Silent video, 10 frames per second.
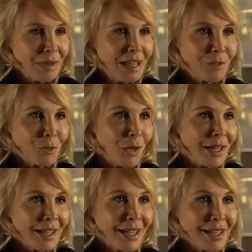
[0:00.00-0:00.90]
Even
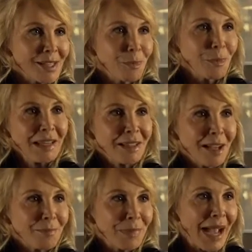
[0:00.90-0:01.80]
when he's beaten
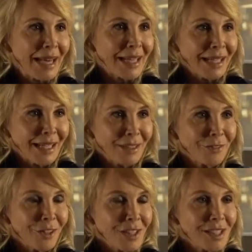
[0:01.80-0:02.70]
up badly, the
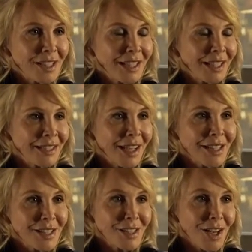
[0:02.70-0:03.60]
first thing he
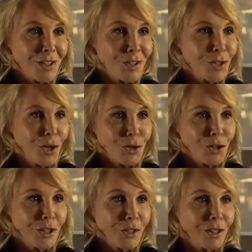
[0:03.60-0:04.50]
does is ask the
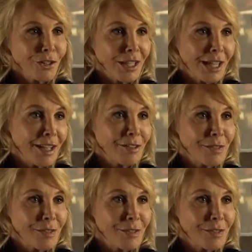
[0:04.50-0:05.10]
doctor, could he have